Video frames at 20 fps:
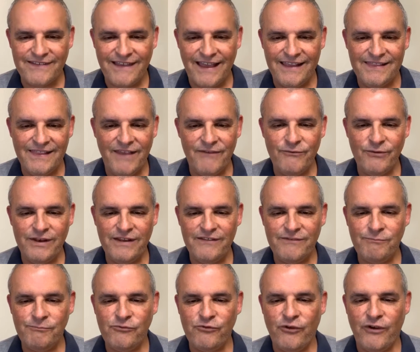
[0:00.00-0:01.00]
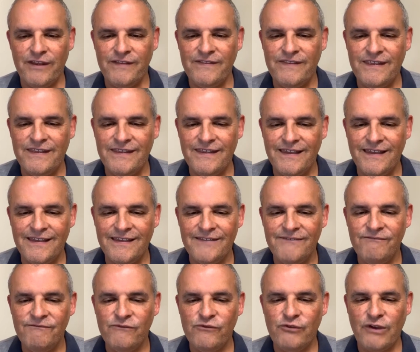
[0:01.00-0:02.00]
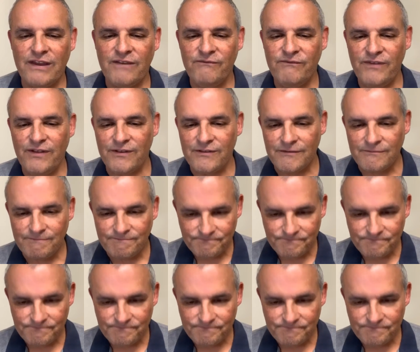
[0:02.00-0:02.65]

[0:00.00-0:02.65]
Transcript: I love when he's trying the track and field.